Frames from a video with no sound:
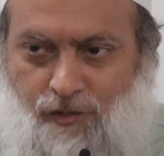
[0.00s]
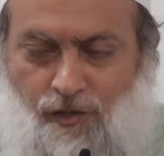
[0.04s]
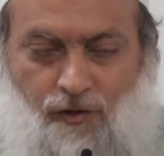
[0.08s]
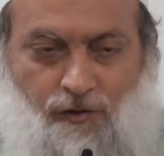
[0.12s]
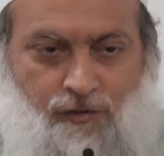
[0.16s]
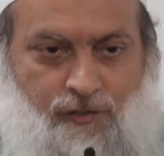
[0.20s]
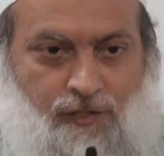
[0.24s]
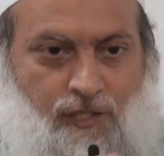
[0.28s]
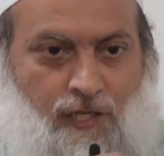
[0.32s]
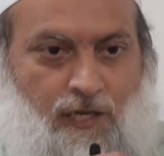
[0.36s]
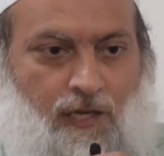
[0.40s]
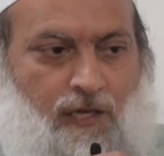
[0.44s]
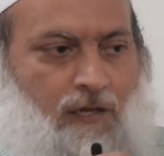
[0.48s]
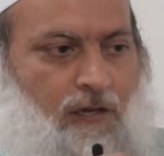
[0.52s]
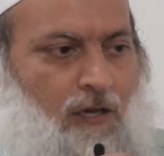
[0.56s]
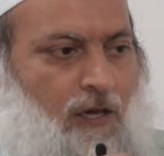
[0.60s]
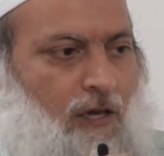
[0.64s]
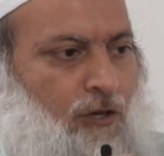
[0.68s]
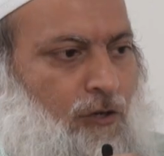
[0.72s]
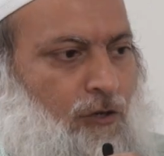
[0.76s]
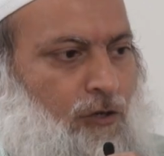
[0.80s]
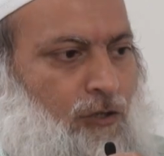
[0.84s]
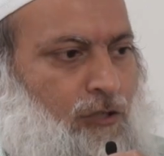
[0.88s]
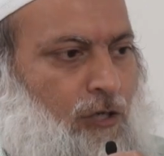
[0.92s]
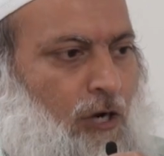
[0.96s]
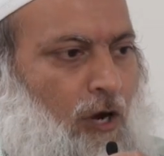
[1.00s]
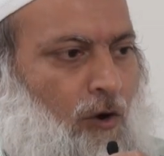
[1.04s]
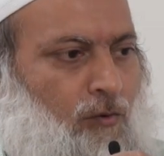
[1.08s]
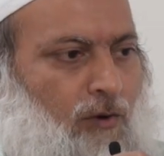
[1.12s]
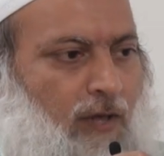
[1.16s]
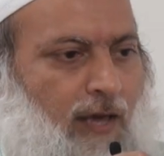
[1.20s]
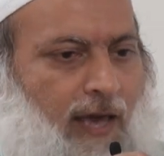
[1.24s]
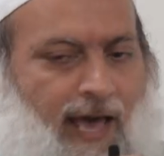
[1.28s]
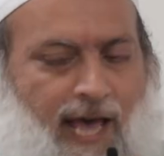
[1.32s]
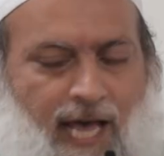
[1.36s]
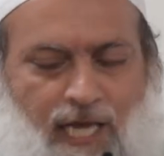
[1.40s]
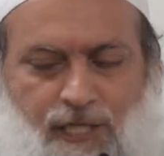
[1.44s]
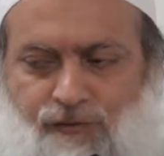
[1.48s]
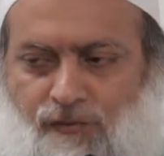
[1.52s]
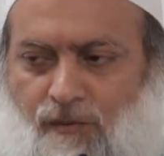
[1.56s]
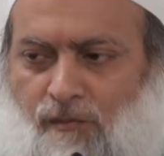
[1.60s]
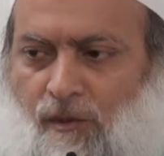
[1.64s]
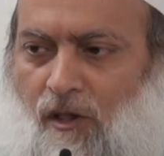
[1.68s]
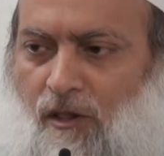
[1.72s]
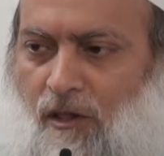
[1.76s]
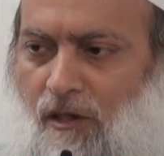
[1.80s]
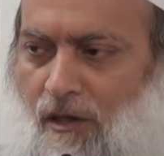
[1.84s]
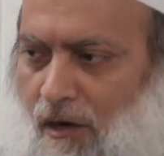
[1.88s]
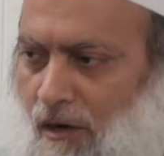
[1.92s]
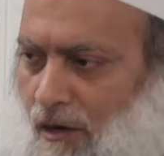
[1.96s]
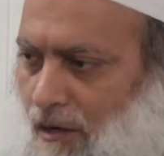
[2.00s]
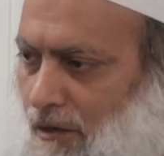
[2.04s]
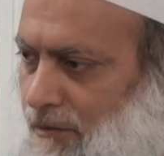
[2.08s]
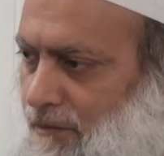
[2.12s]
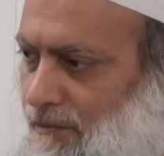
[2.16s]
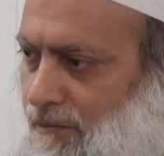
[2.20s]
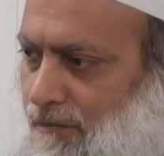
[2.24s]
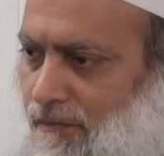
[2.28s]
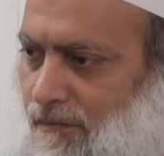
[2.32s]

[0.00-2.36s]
So, see, you should only ask from Allah.